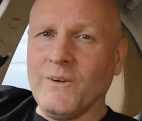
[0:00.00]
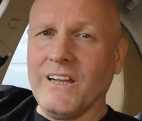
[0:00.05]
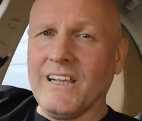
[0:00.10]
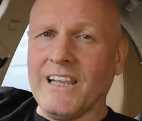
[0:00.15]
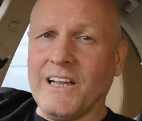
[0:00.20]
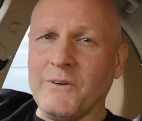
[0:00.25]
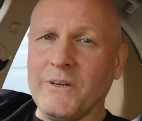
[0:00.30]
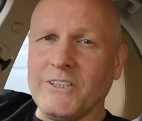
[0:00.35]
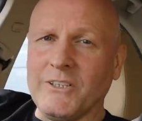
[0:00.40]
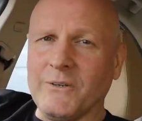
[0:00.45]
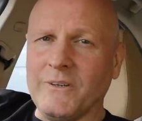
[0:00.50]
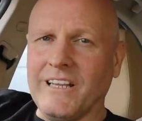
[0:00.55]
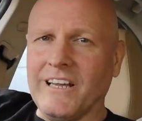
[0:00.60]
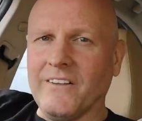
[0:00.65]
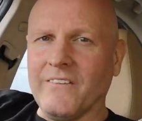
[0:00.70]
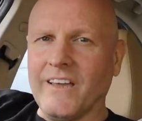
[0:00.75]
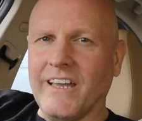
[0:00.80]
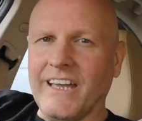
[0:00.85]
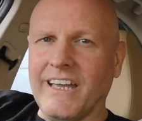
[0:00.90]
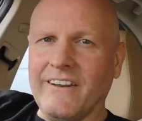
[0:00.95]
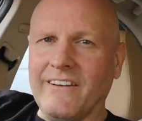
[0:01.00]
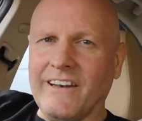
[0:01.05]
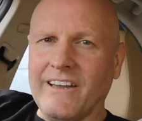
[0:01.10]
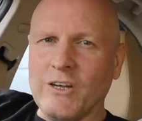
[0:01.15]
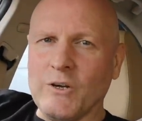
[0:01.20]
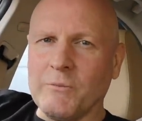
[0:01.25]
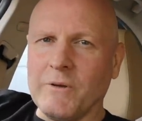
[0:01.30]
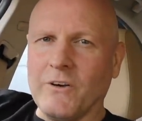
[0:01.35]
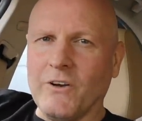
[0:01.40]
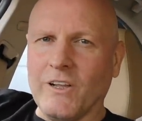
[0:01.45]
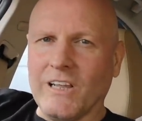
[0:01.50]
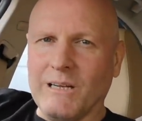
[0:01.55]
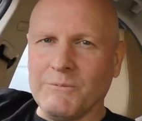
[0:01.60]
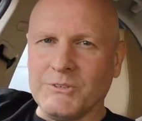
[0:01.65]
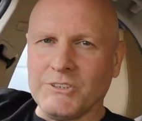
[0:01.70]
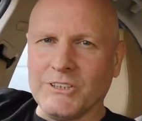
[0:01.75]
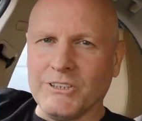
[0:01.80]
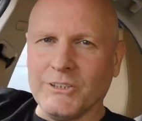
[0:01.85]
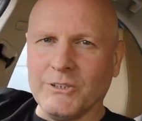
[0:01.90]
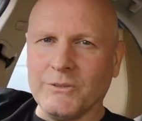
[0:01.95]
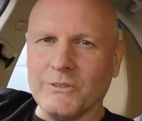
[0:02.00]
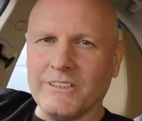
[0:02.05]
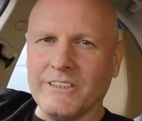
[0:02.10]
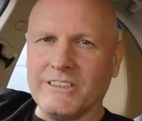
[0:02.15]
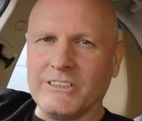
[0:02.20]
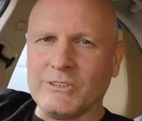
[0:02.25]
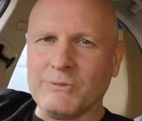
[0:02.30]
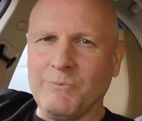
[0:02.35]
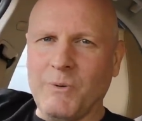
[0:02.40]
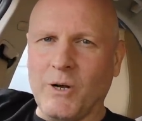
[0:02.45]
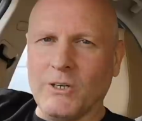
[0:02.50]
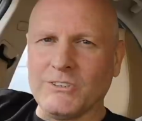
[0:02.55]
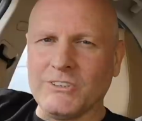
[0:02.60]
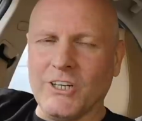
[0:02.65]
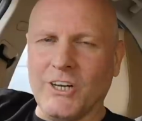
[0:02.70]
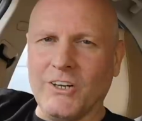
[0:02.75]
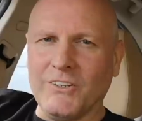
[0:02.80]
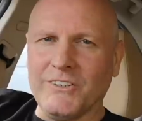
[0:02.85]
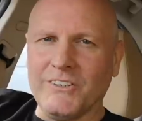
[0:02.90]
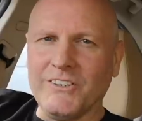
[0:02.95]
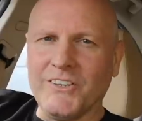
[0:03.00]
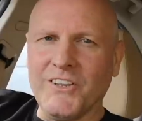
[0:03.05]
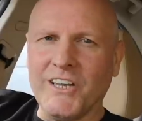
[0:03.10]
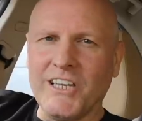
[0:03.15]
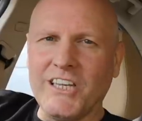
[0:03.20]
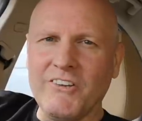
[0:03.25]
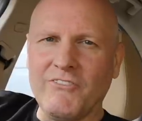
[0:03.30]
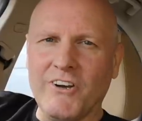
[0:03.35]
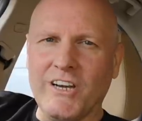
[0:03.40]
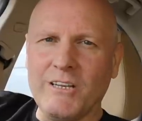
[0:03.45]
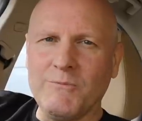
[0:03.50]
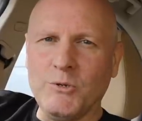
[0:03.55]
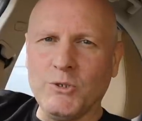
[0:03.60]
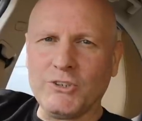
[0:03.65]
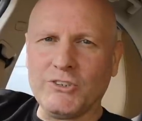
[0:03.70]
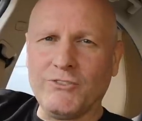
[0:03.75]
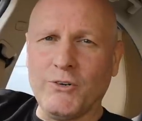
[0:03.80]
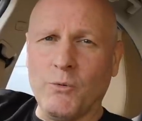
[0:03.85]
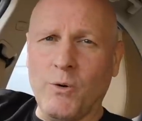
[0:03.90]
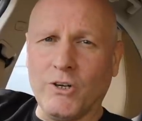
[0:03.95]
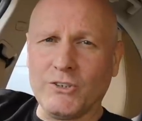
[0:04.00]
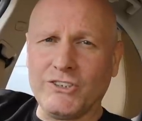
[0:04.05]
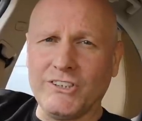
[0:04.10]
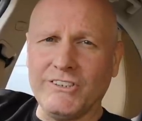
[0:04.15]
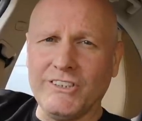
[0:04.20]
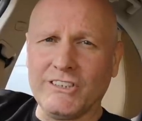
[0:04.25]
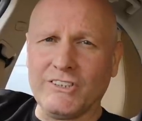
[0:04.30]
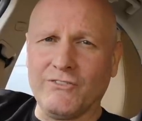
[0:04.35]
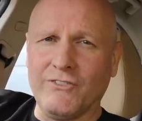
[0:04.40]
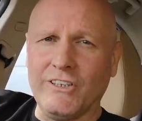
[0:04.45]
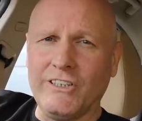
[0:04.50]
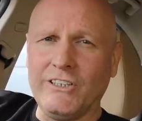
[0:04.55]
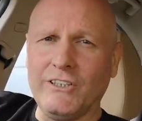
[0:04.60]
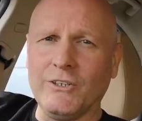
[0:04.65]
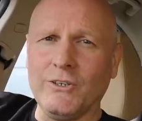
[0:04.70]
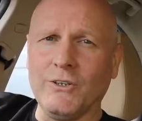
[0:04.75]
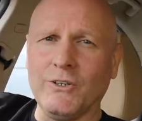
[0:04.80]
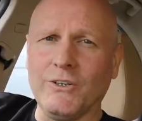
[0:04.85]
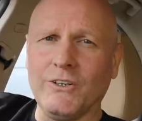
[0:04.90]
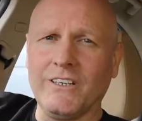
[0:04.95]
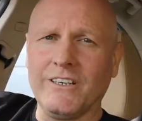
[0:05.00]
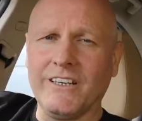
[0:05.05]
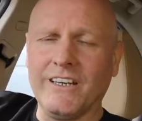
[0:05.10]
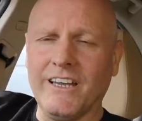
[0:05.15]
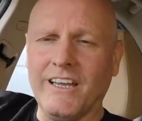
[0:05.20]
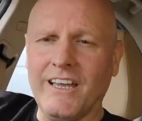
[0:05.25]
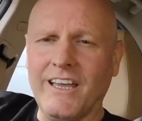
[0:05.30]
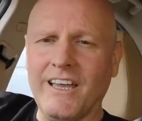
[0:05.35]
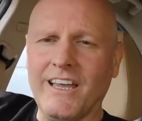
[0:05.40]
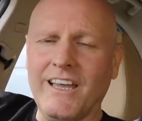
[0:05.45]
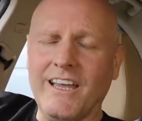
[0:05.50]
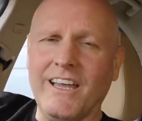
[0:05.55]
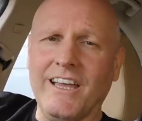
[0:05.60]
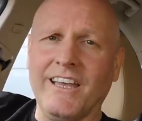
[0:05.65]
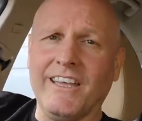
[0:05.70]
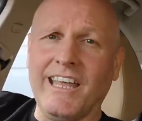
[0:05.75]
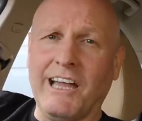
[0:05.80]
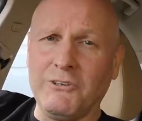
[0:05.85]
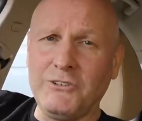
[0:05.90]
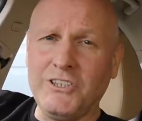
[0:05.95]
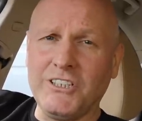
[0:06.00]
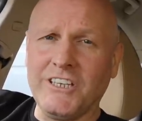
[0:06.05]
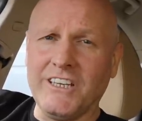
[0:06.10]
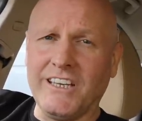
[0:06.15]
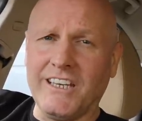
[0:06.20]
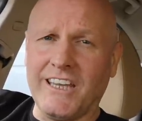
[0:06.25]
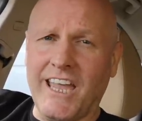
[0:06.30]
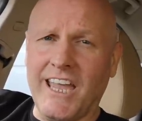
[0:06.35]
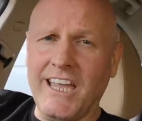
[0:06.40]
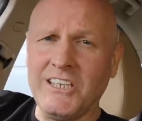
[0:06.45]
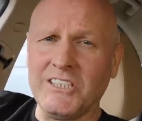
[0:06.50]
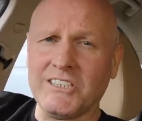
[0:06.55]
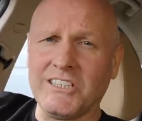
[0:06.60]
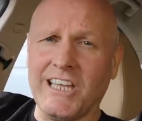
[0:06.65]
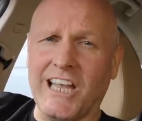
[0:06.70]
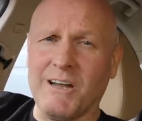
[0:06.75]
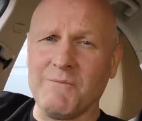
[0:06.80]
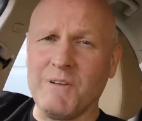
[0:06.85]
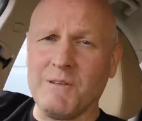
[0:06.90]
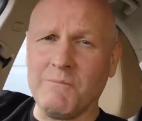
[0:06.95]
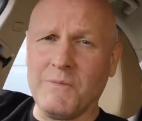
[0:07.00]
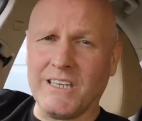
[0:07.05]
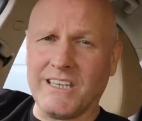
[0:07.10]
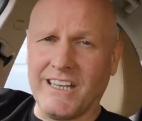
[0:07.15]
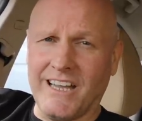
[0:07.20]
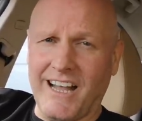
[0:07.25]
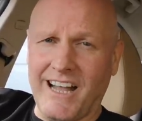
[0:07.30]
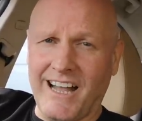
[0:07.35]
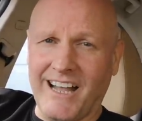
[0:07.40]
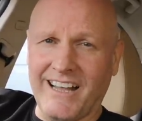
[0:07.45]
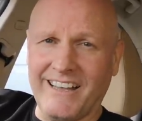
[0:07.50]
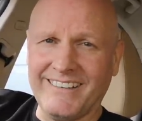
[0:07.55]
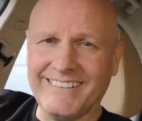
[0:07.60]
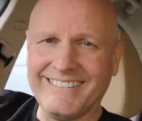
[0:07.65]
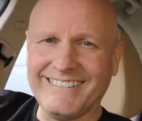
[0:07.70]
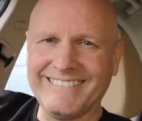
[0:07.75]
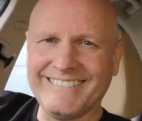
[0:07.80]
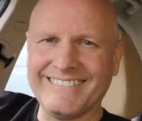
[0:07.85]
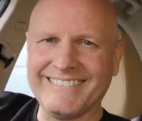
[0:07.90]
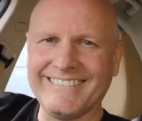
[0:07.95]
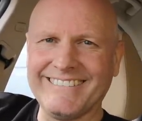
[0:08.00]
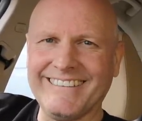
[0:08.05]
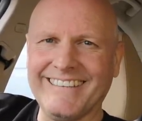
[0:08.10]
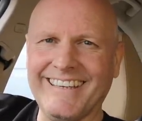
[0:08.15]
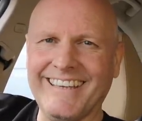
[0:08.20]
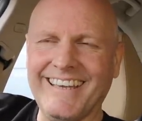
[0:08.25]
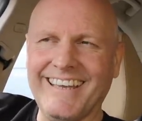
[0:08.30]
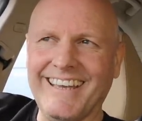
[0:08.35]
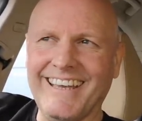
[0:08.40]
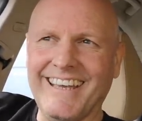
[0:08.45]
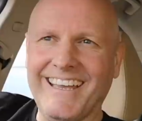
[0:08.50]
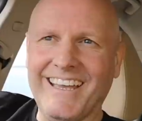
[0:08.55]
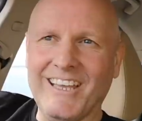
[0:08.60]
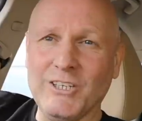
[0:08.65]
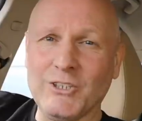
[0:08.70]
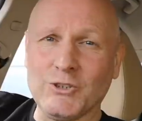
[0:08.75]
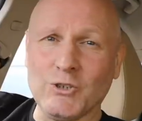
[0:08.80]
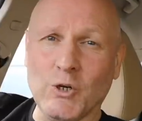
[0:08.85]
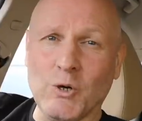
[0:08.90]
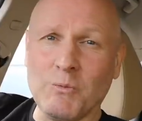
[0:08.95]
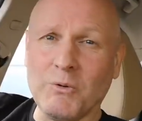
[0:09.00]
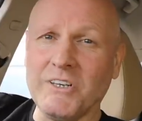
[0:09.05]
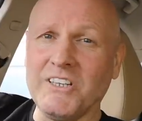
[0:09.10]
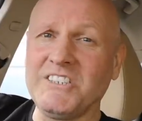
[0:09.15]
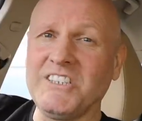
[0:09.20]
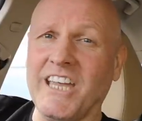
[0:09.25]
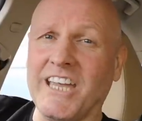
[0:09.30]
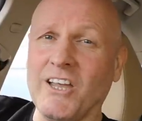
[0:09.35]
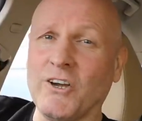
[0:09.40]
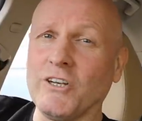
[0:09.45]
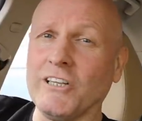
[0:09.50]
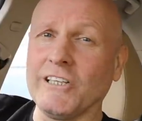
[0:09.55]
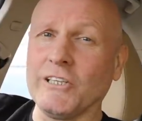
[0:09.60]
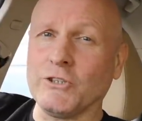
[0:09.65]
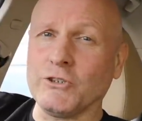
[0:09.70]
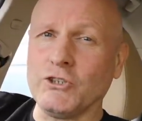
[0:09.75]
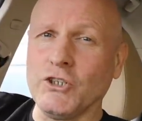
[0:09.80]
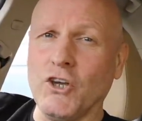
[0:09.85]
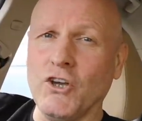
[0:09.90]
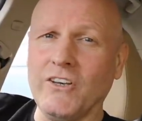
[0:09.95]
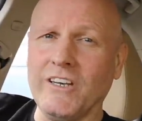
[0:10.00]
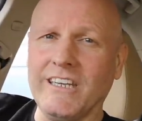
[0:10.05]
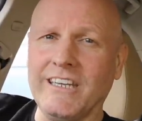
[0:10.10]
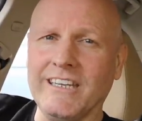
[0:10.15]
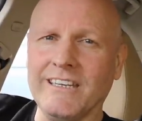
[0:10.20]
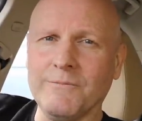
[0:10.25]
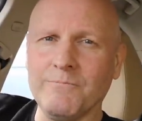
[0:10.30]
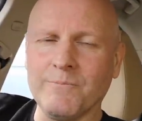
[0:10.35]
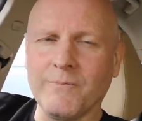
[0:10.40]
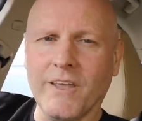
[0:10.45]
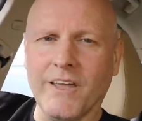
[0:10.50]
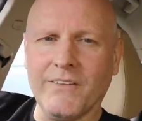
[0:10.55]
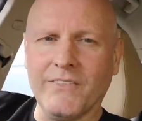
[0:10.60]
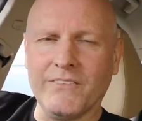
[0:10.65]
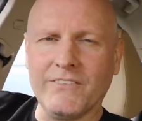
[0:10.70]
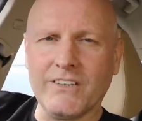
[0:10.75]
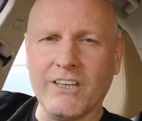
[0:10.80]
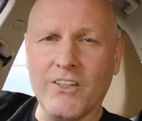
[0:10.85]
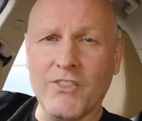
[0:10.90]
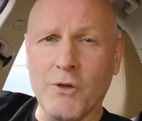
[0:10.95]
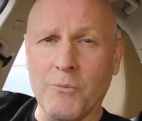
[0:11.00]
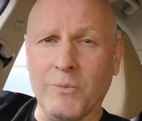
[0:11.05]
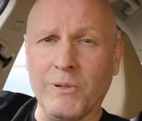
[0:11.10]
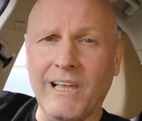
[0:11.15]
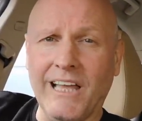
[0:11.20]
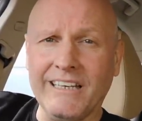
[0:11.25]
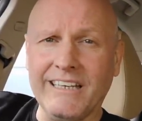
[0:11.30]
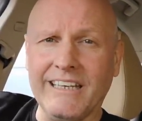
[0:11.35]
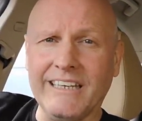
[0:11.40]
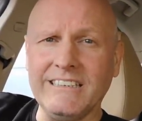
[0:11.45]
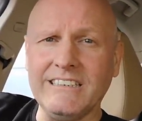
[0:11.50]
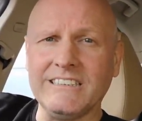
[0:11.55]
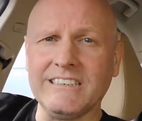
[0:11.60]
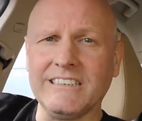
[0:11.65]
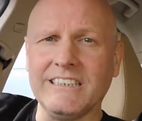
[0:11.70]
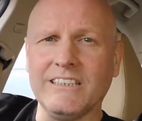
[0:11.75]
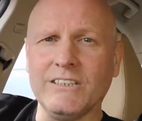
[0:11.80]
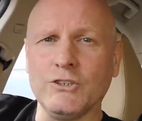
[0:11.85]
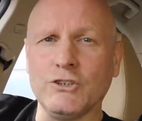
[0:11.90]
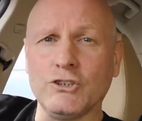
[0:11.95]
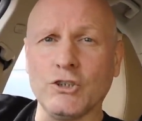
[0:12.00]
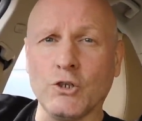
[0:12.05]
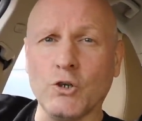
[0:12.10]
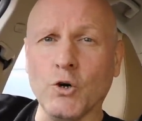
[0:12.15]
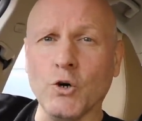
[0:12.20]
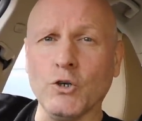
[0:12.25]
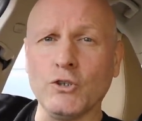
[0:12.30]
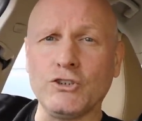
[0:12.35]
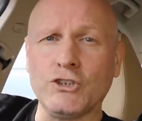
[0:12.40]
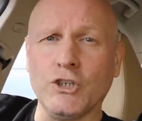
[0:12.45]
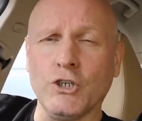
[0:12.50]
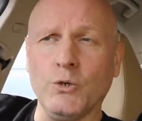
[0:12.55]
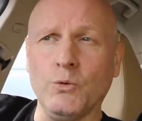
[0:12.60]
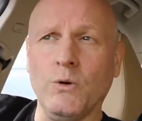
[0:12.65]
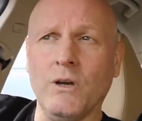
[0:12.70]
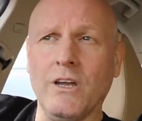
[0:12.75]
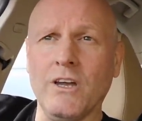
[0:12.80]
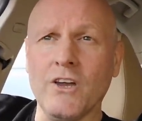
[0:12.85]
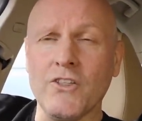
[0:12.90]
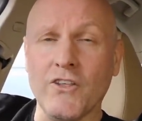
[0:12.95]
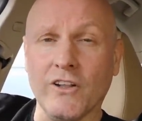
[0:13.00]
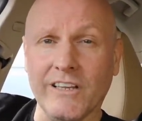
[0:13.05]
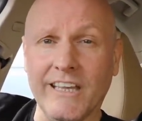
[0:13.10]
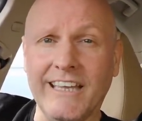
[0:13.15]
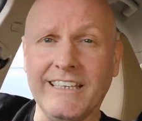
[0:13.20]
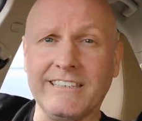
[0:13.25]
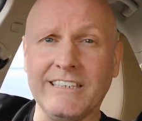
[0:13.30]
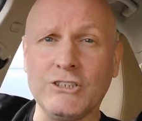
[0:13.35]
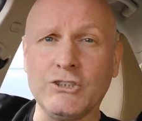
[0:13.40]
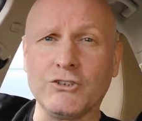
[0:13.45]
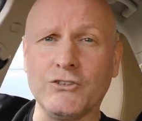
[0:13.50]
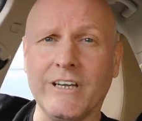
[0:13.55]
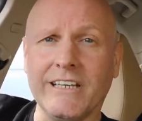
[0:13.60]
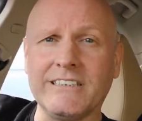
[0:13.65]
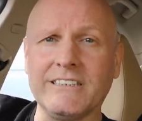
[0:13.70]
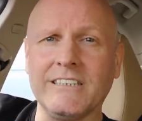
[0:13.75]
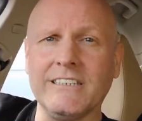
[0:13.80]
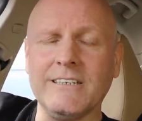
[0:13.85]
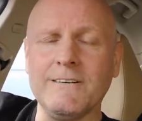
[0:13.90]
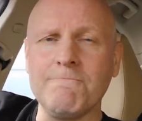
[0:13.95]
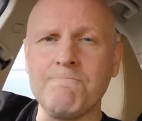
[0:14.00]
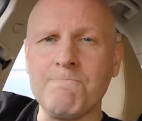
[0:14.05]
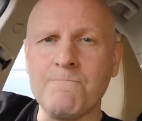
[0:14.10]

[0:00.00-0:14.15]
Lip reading: Well, how are we doing out there? I hope you're all absolutely spot on, and thank you very much for watching this video. Now, as you can guess, I'm in my car, so I'm going to take you on a little journey, and the plan is to go to the Lake District,